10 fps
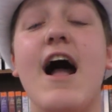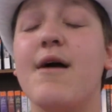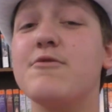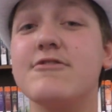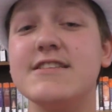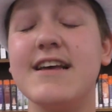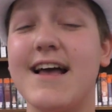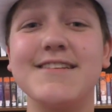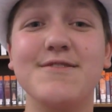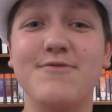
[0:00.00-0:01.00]
I'm going to
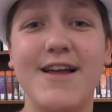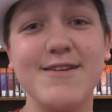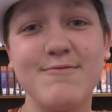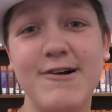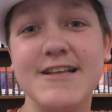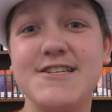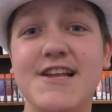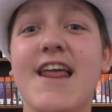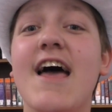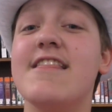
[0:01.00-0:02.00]
ask a random
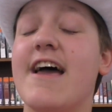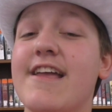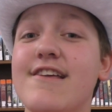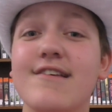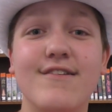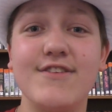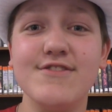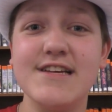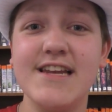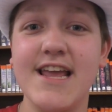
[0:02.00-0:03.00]
question that either of
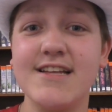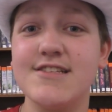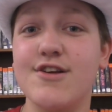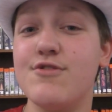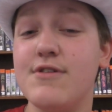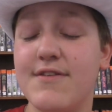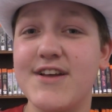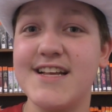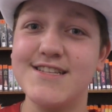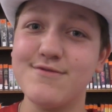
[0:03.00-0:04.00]
you can answer. Whoever
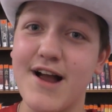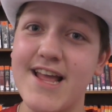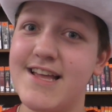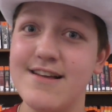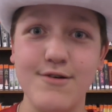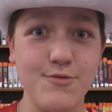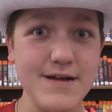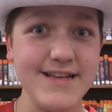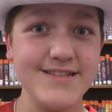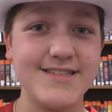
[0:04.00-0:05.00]
gets it right
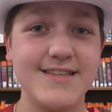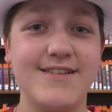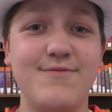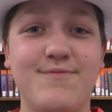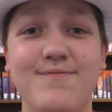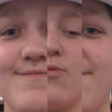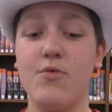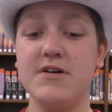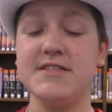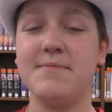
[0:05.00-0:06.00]
wins.
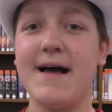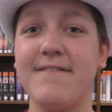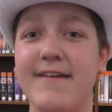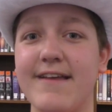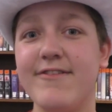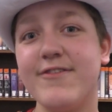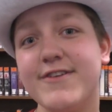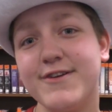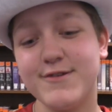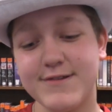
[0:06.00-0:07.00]
What's my favorite
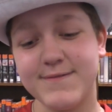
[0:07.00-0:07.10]
food?